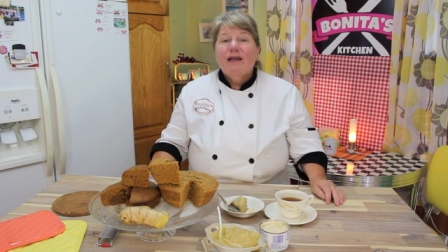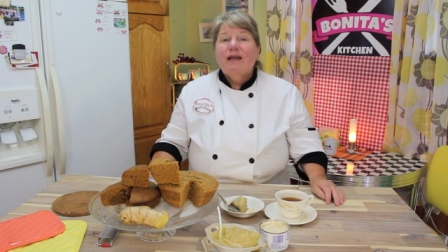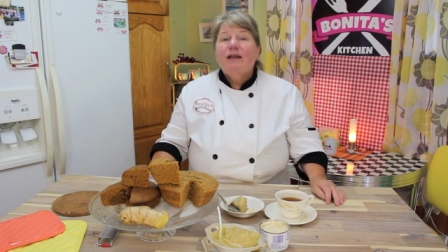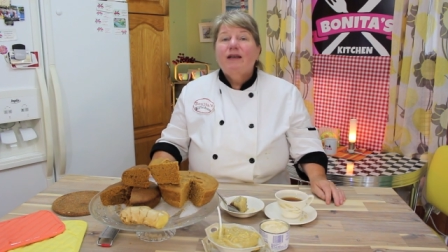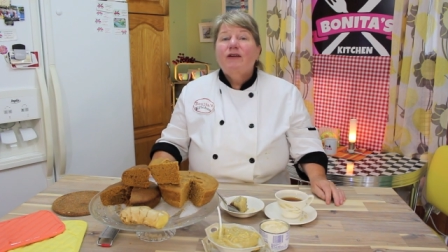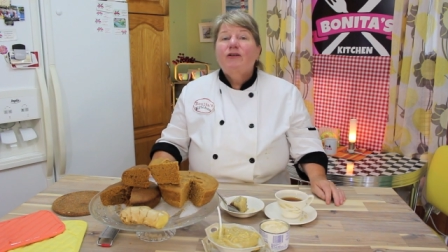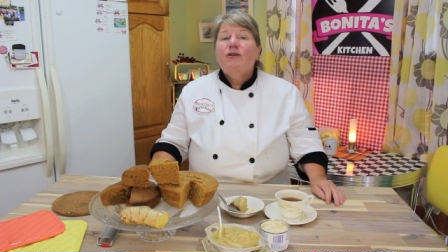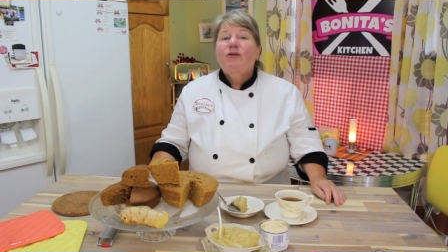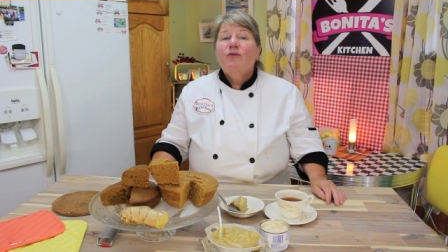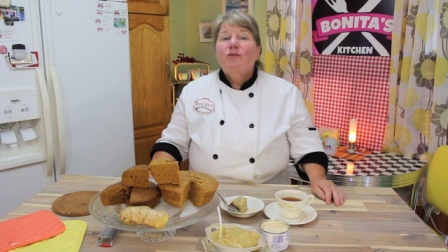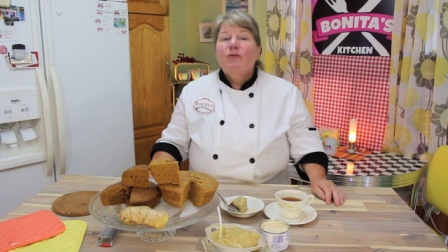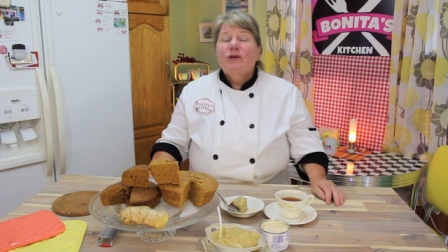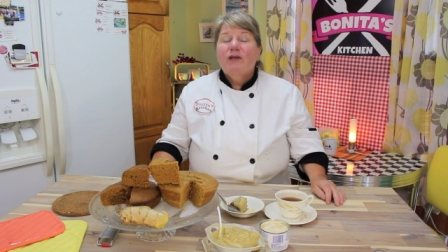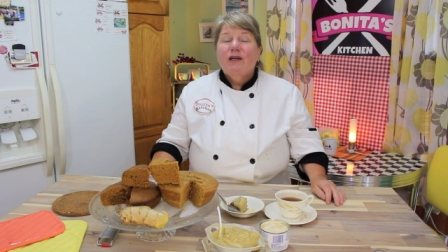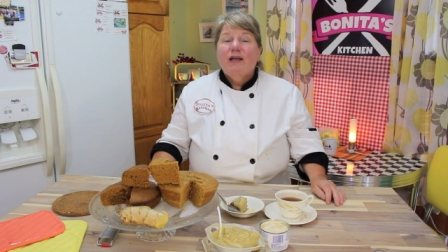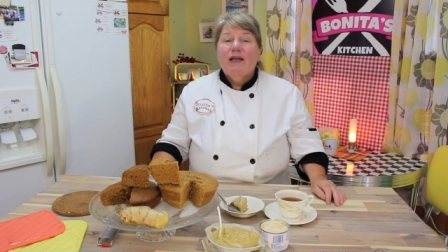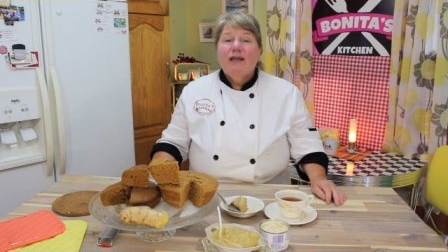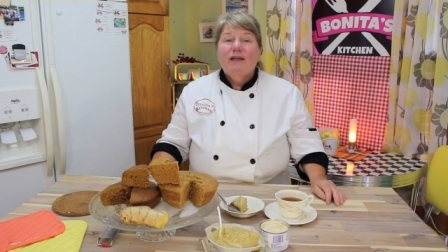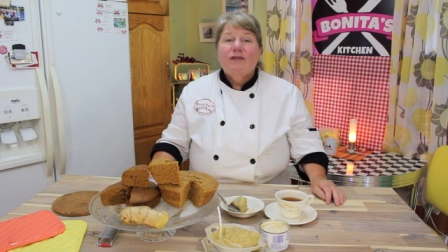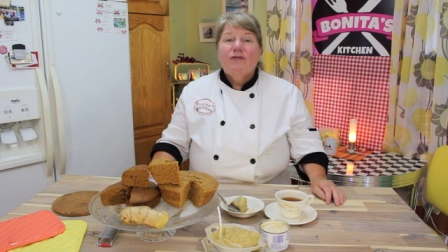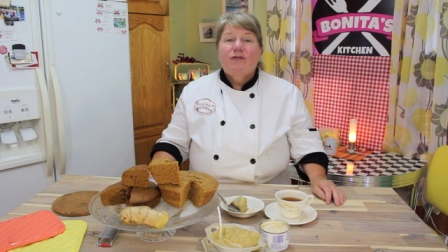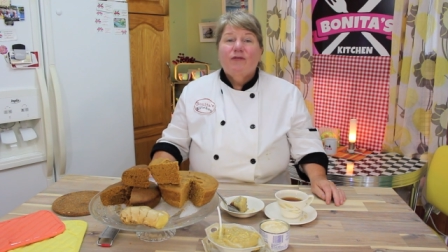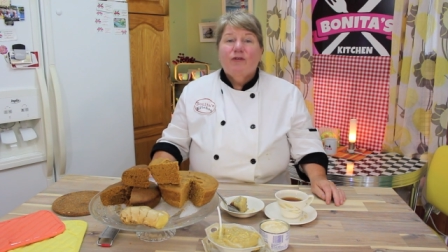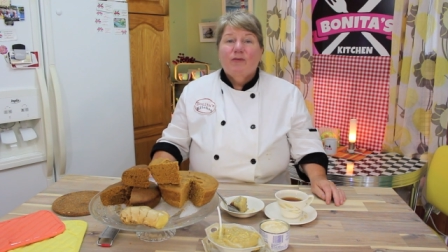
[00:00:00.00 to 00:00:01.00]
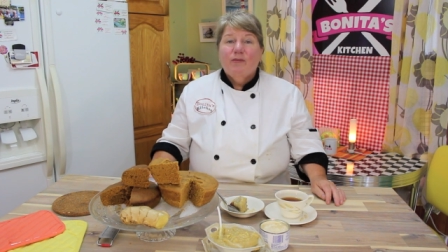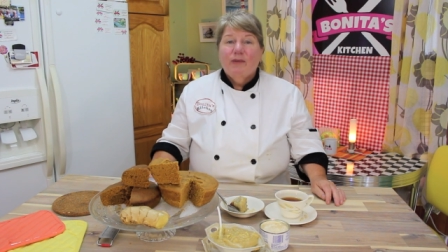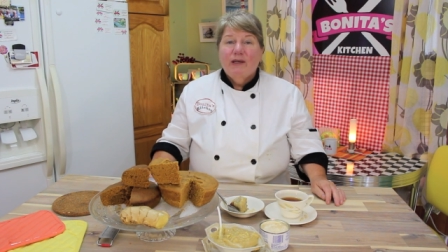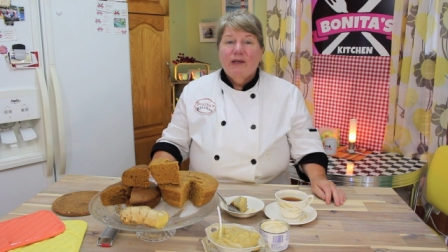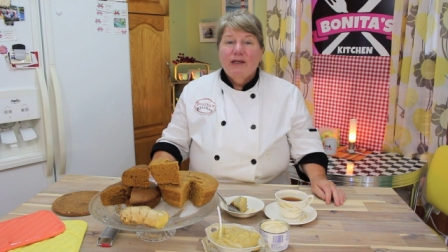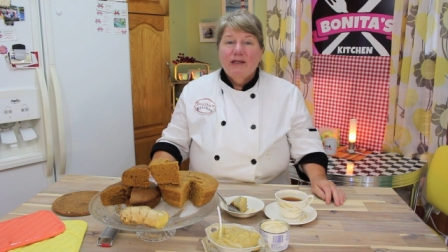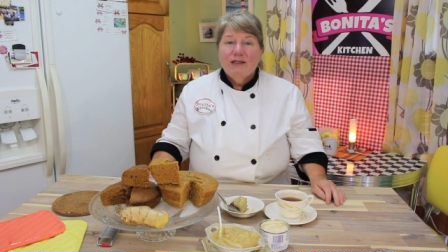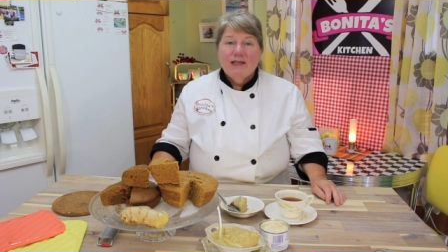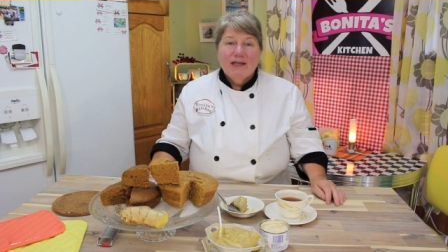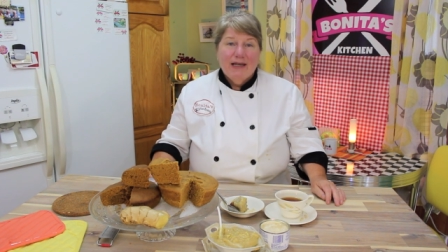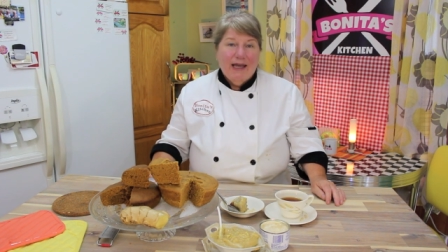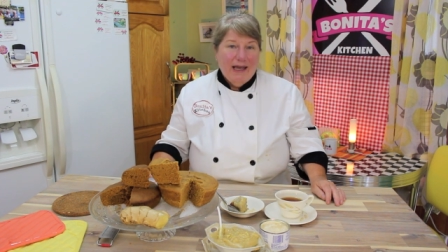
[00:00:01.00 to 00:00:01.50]
that you would like for
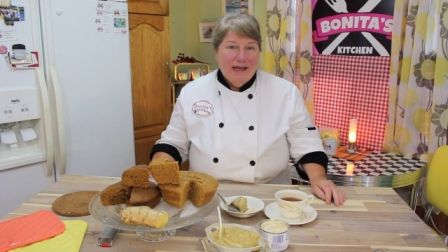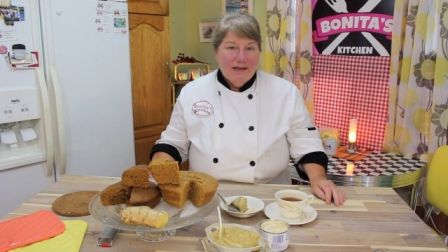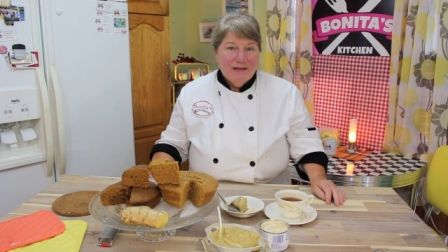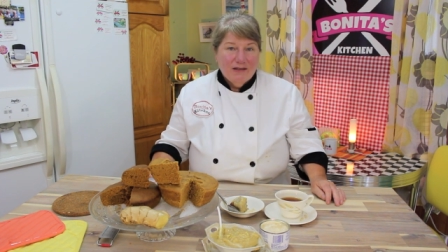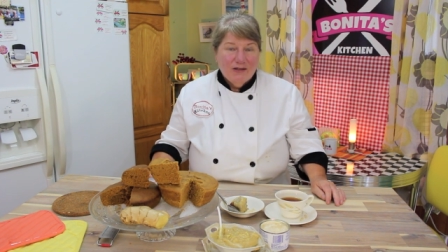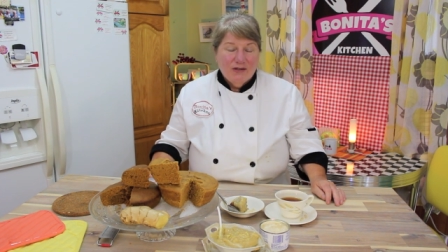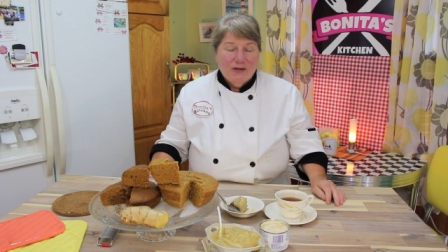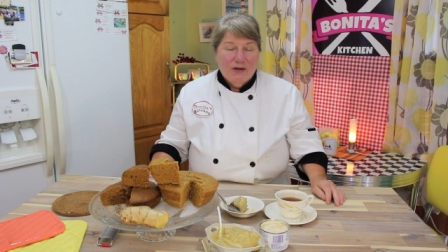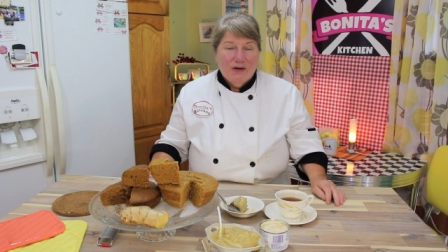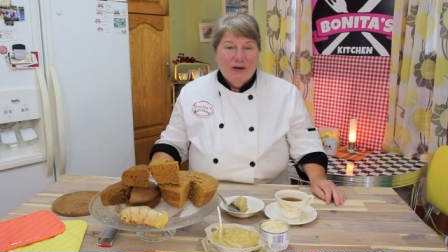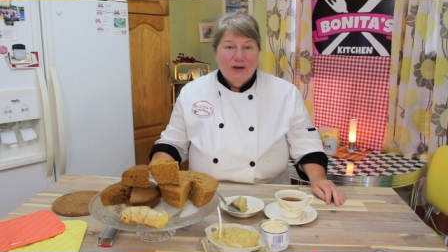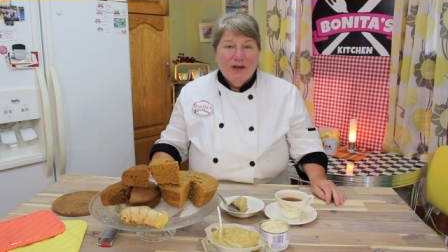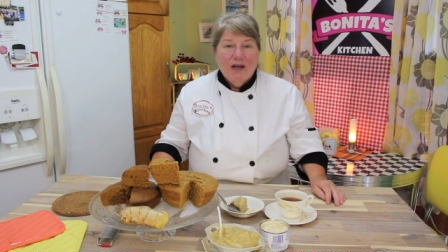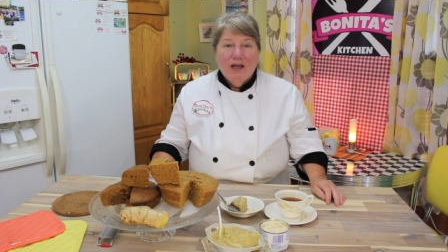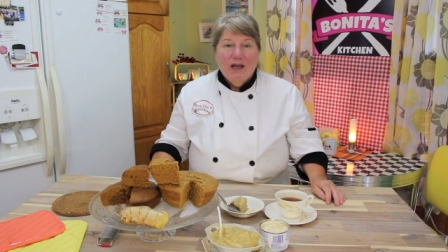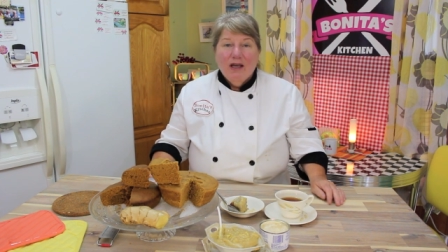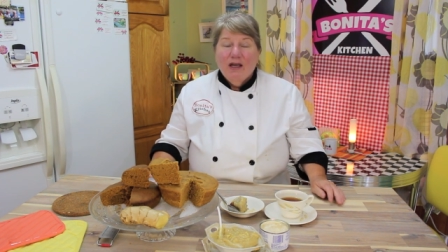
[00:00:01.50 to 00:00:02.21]
me to answer